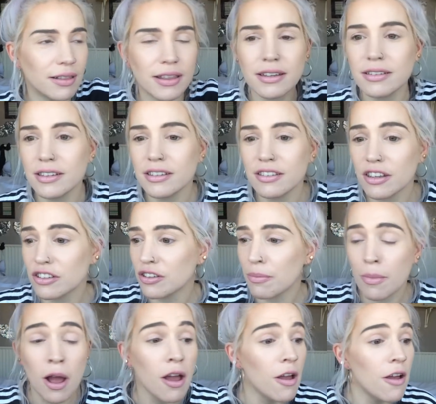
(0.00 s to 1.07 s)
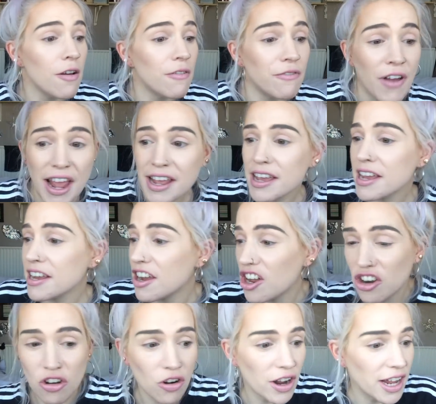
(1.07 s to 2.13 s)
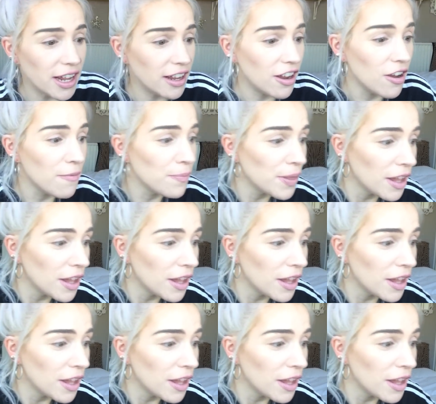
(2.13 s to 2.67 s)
This is some fecking annoying